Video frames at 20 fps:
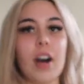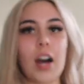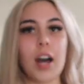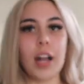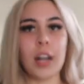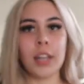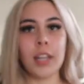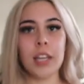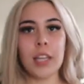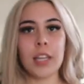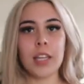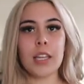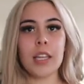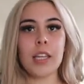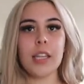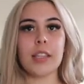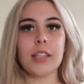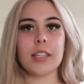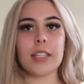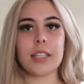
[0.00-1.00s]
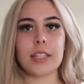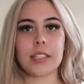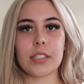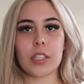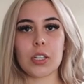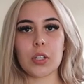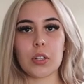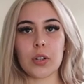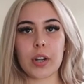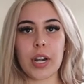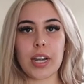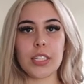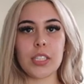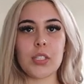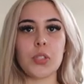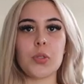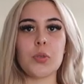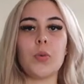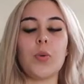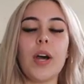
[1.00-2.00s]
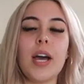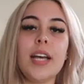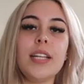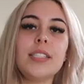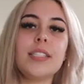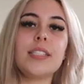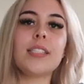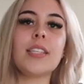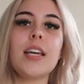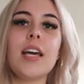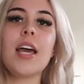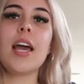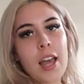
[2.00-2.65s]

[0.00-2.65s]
on these gray sweats.